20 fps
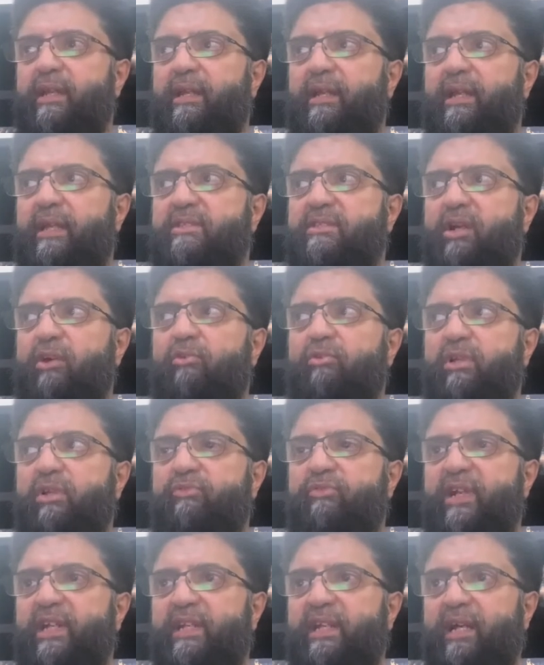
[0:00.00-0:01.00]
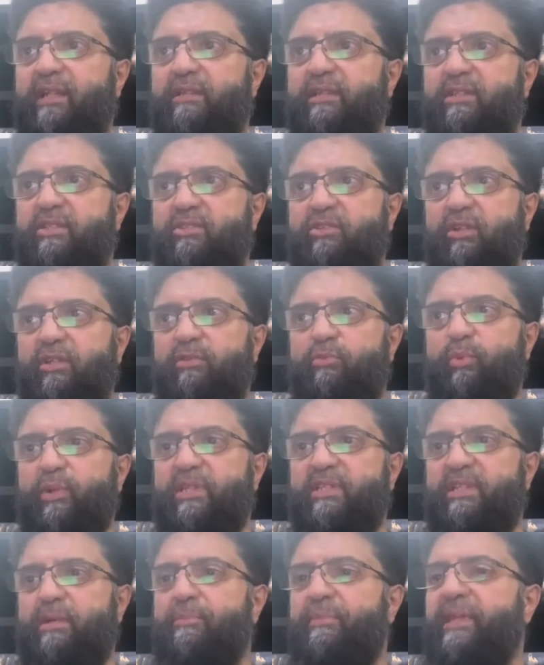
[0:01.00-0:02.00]
it's only really understood
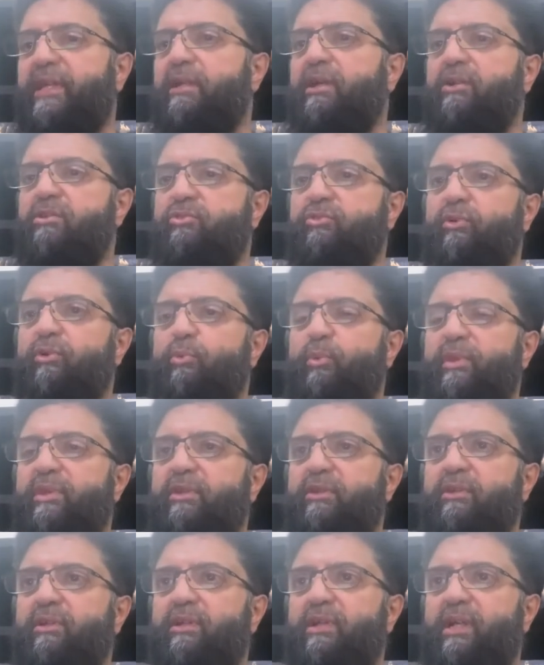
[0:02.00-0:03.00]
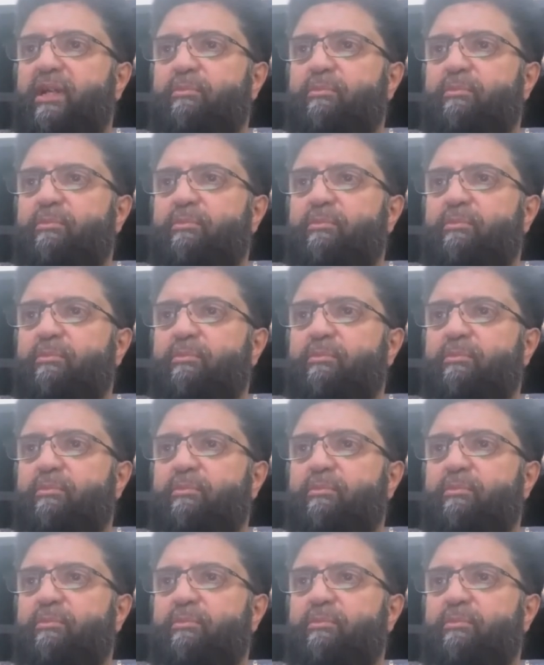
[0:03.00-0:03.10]
when something goes wrong with you.